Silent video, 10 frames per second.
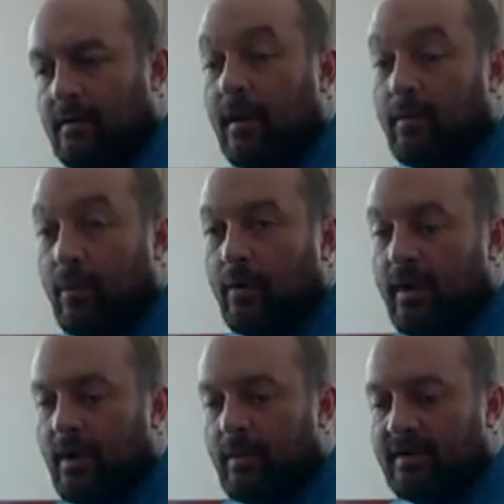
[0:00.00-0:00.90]
Well, not a bow
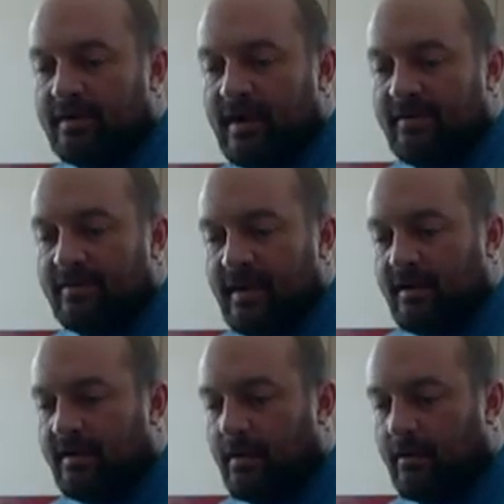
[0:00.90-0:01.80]
yet, my stave
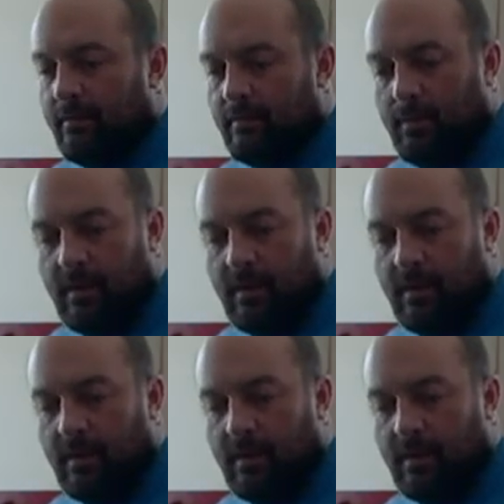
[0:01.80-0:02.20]
sanded down.